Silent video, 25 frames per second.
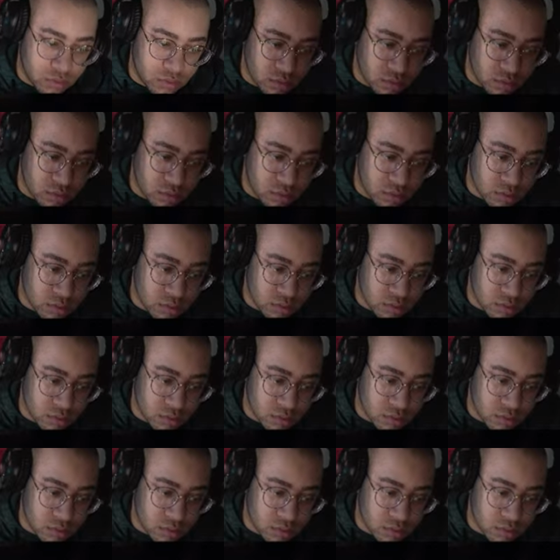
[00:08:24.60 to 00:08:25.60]

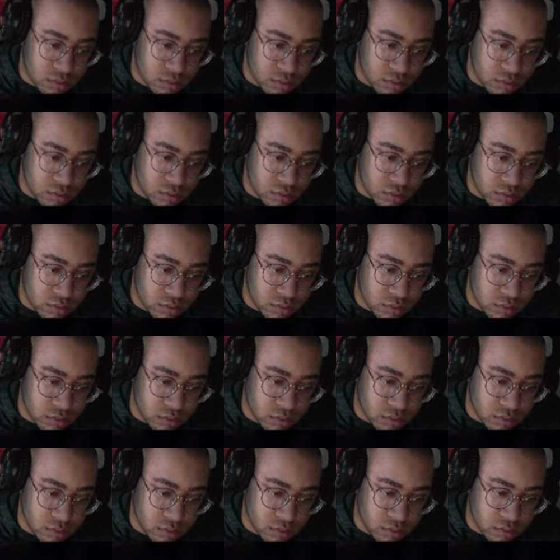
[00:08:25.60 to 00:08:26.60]

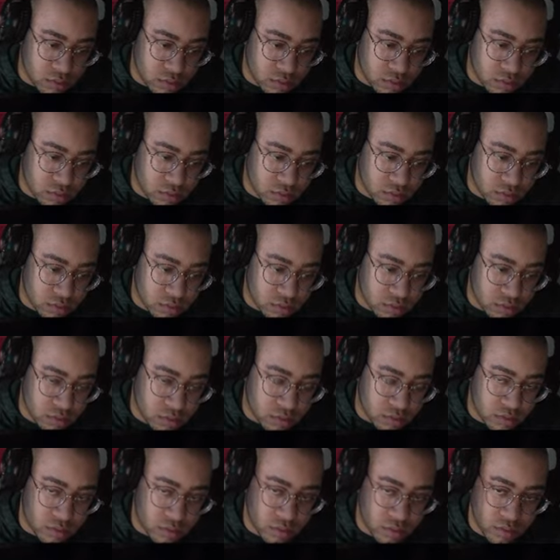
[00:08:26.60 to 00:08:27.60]

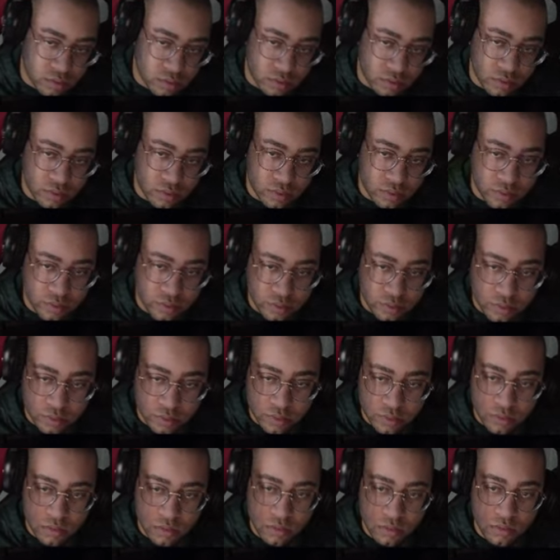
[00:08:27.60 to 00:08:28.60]

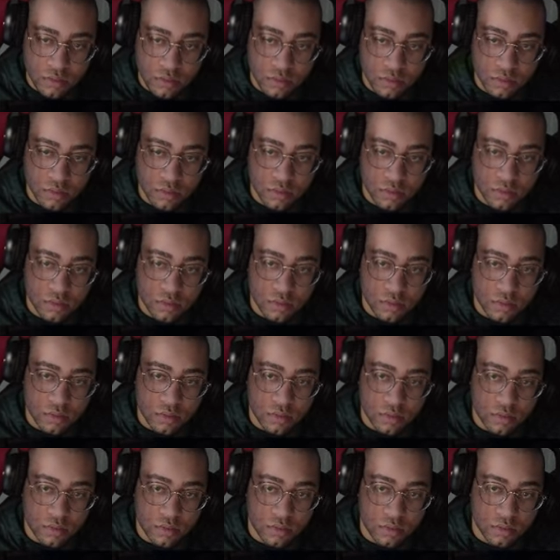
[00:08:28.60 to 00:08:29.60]

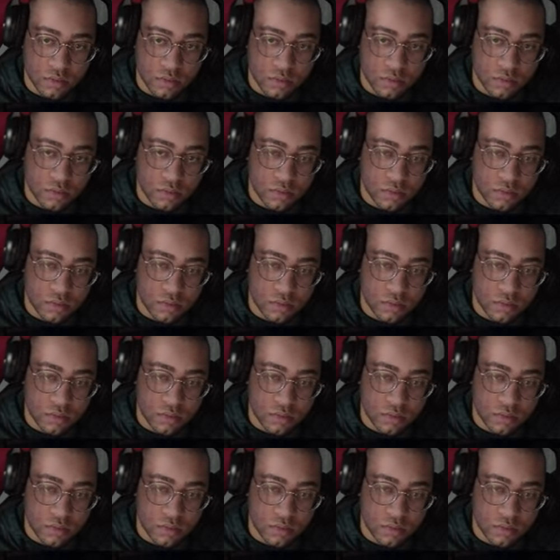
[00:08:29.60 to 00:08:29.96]
(silent)